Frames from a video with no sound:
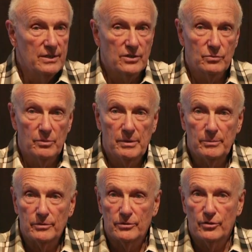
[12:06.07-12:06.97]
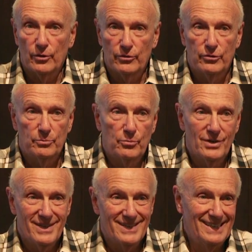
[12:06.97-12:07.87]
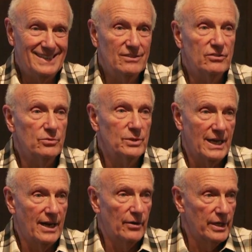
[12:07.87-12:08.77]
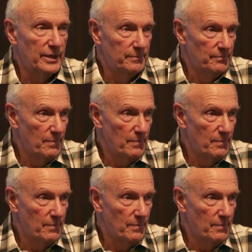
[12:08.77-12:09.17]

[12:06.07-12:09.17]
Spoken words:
is when people are told to breathe into an area.